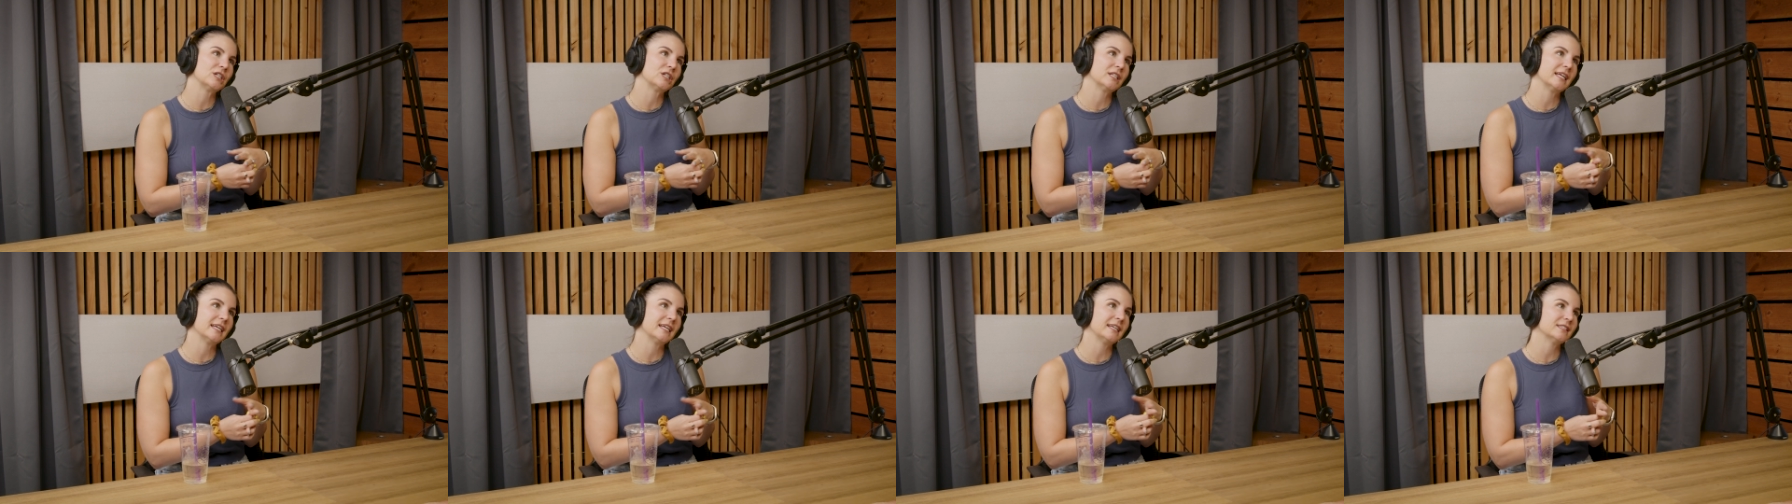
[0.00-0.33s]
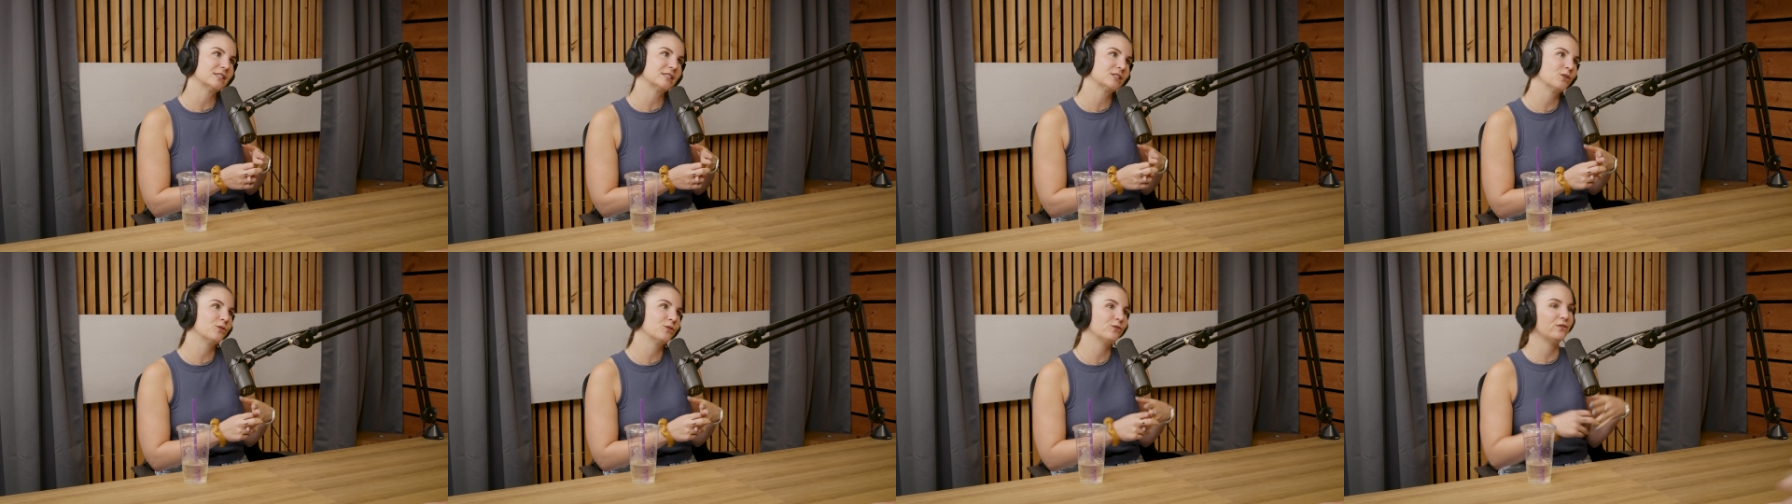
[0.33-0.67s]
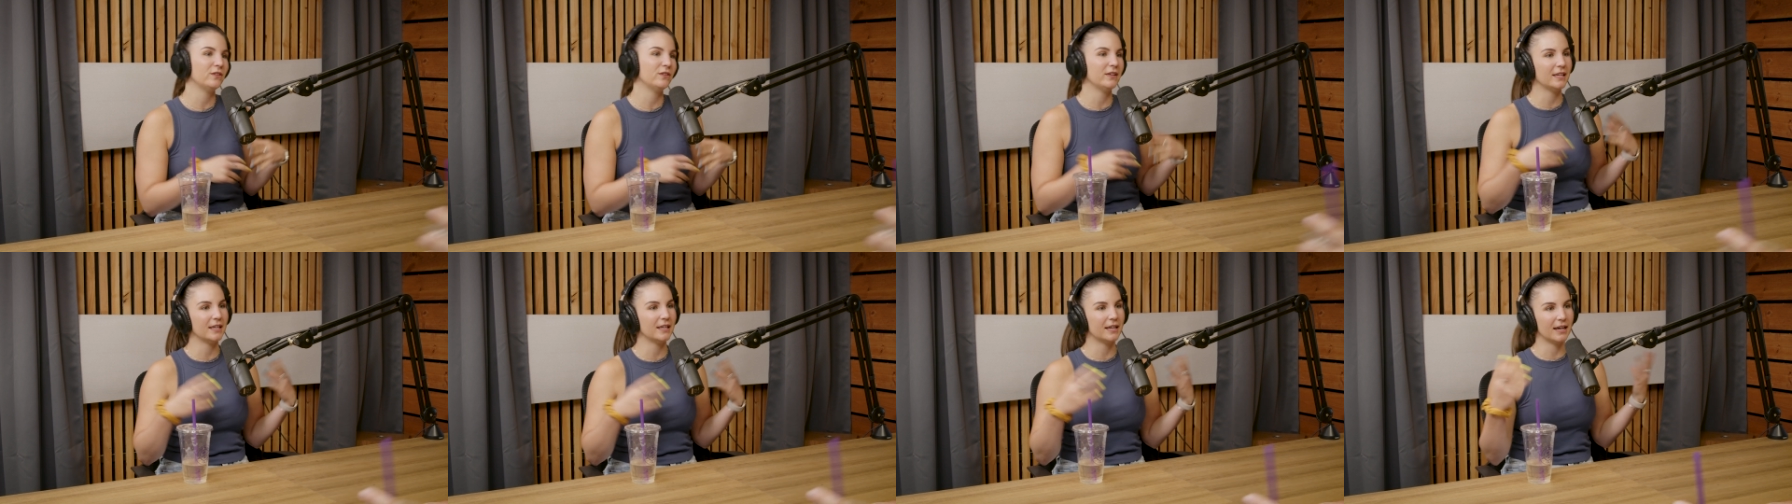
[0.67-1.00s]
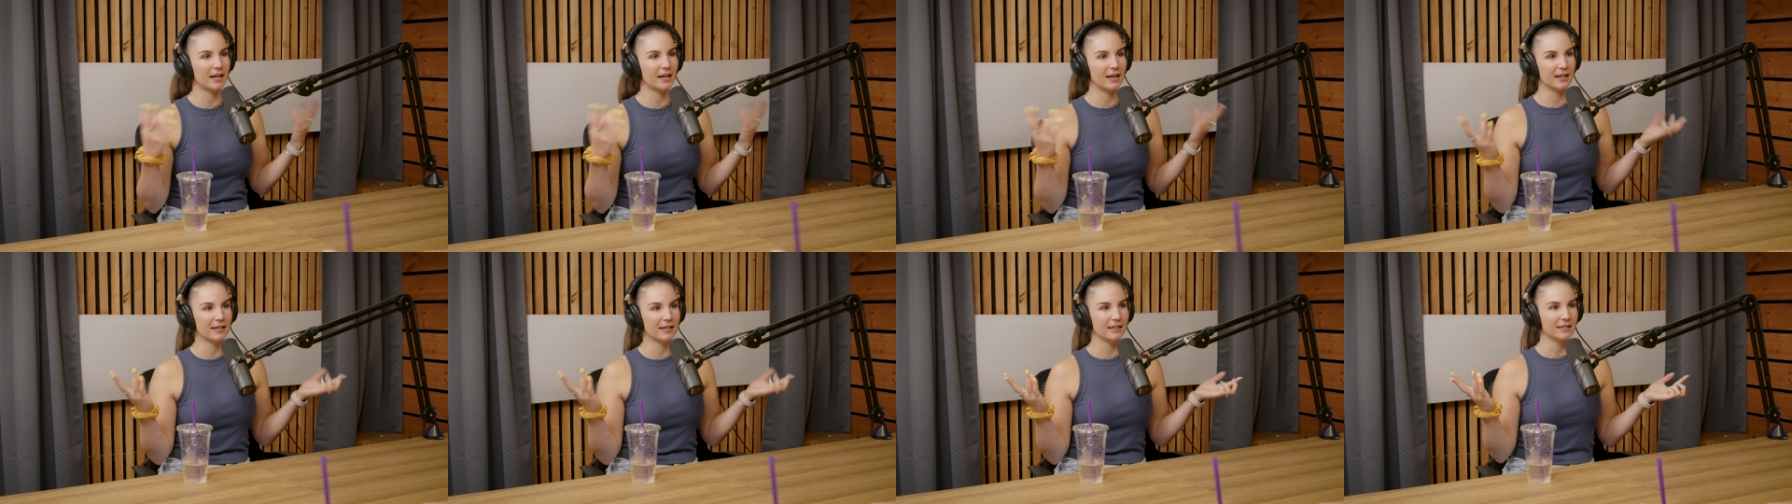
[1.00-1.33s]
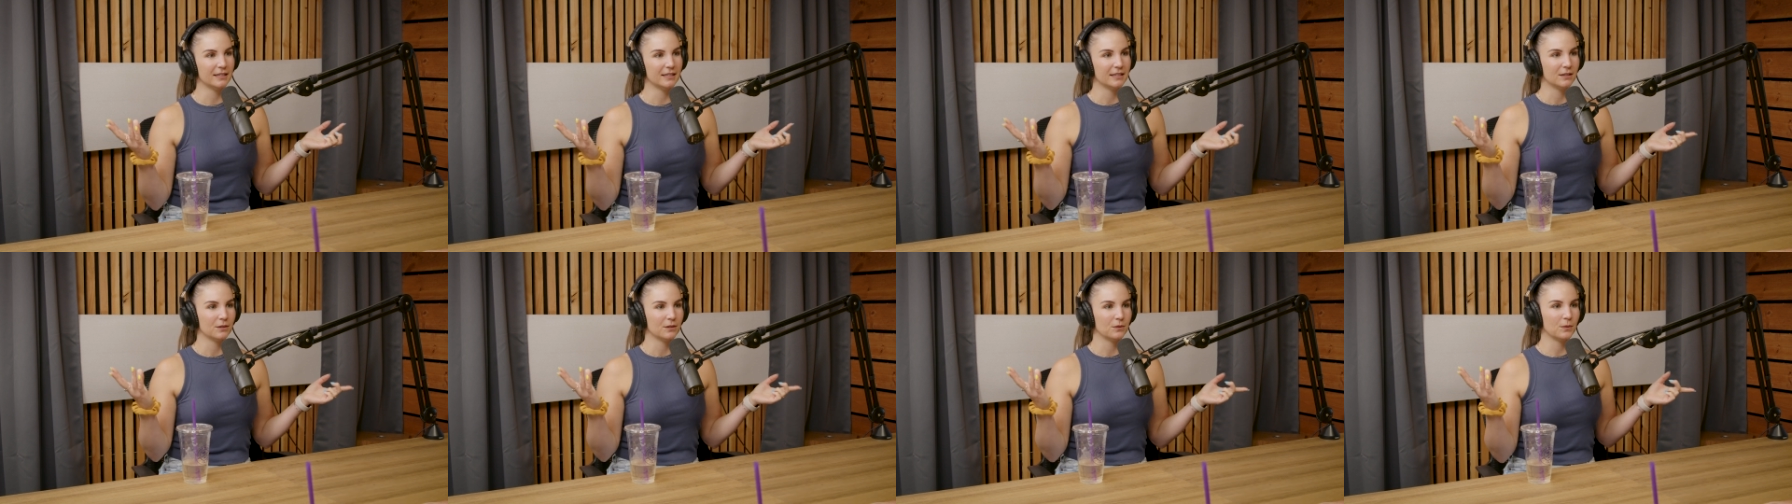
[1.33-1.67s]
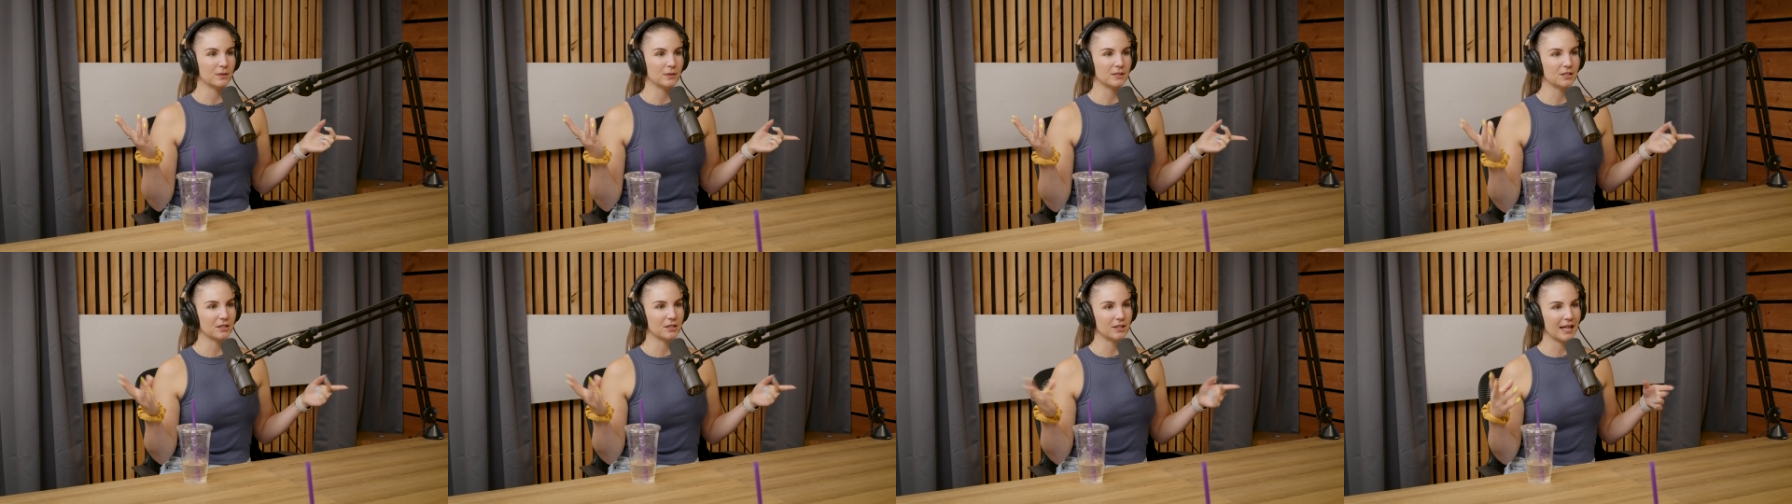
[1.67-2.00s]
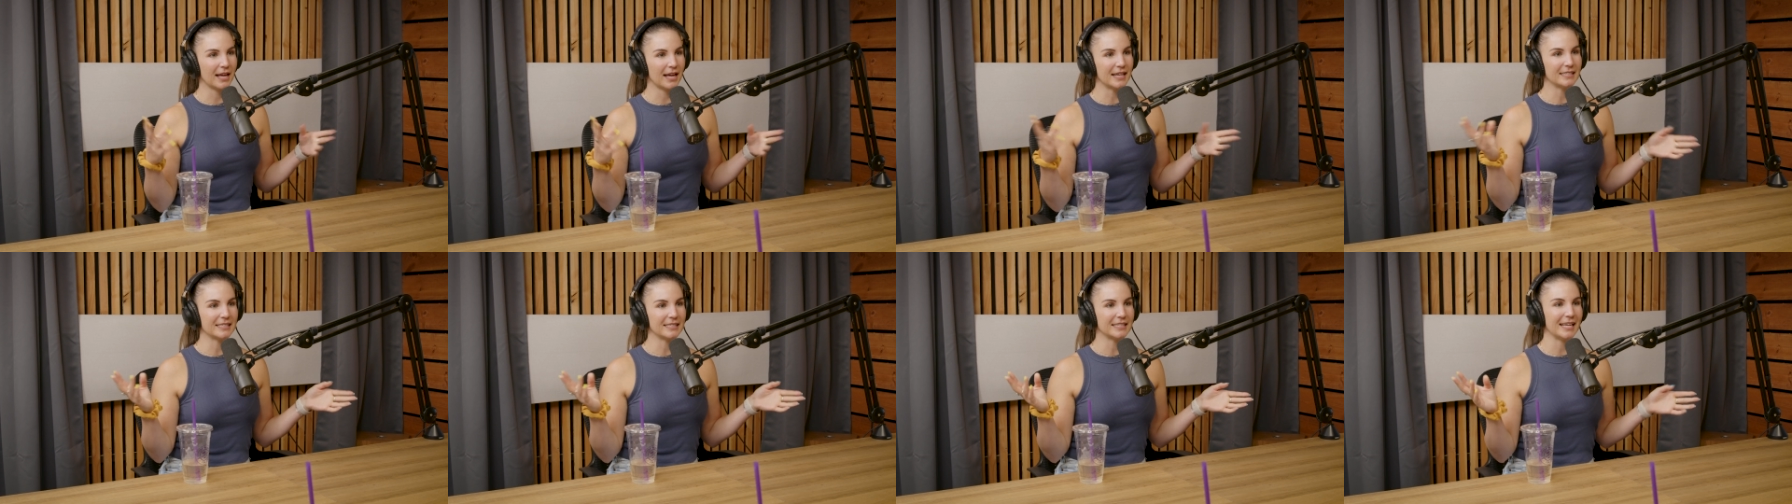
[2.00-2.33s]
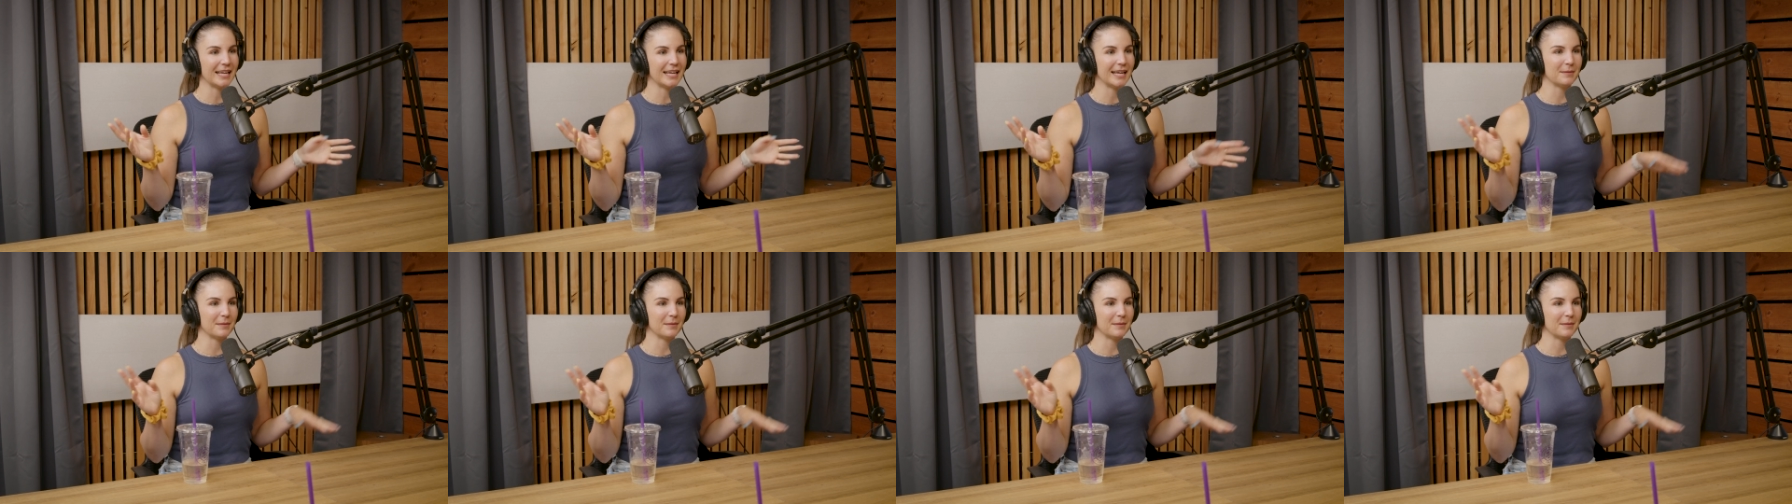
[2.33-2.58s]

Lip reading: like Sophia. What's her last name?